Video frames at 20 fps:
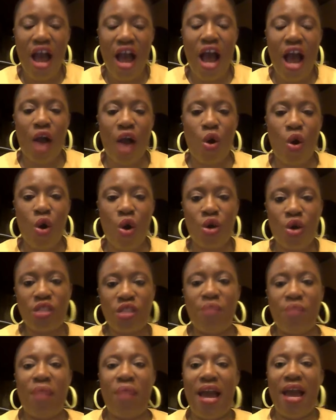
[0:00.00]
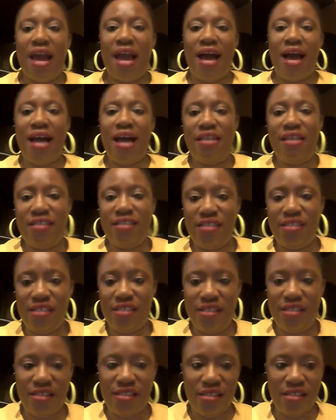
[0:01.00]
are caused by heart
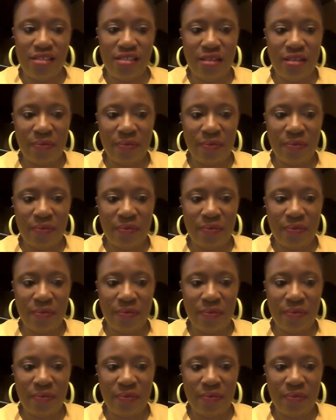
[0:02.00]
diseases.